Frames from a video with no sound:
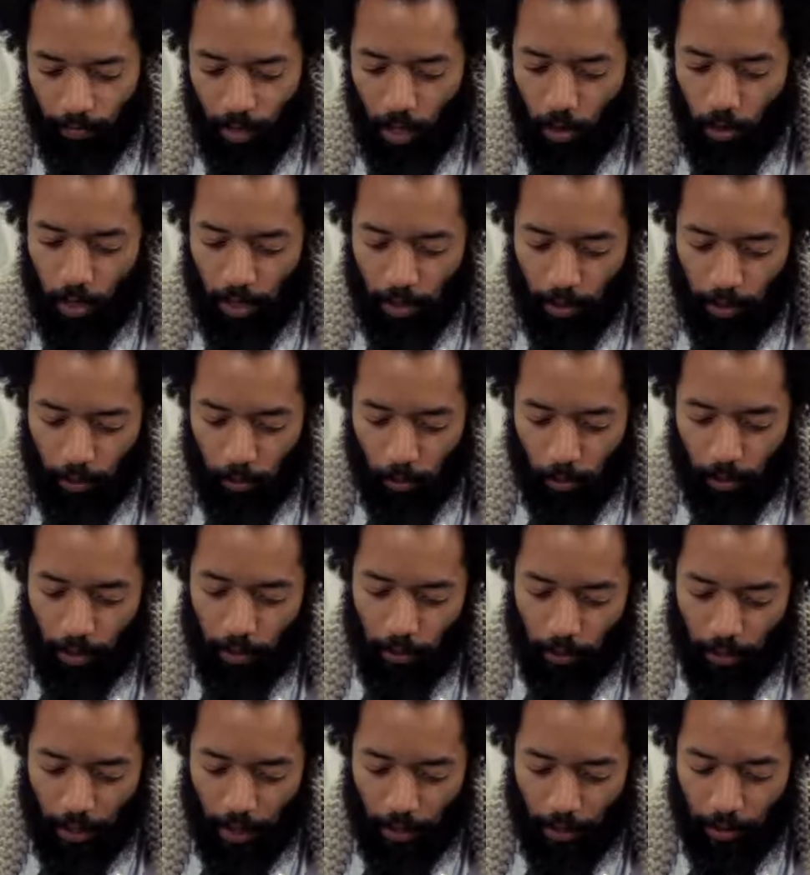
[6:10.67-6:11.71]
Oh, I thought
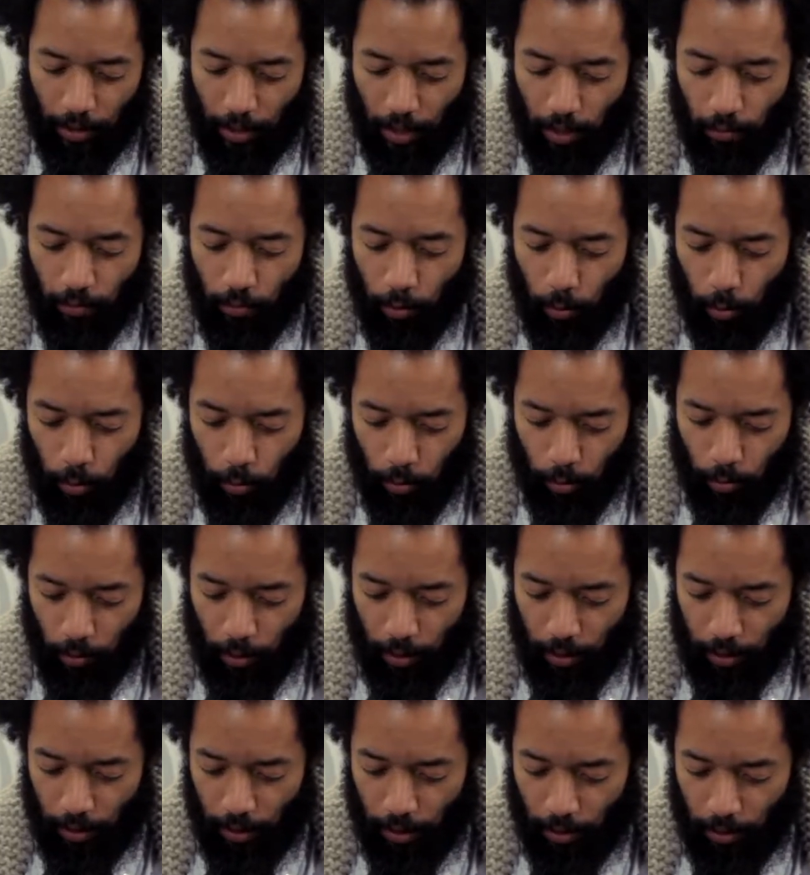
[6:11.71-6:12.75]
we'd just gotten comfortable with
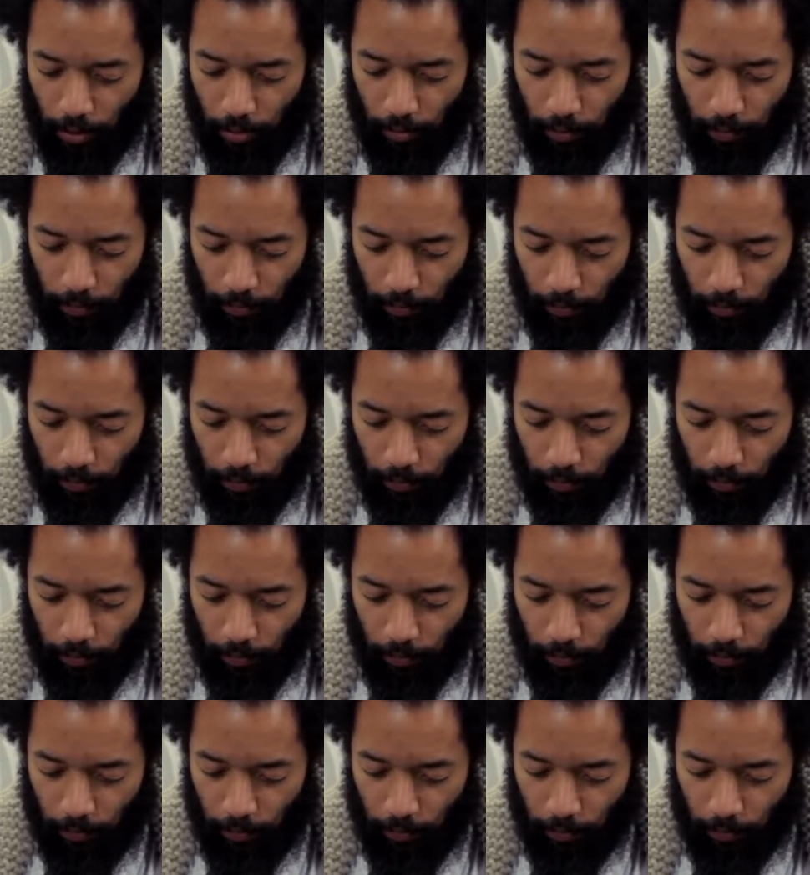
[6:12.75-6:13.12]
one another.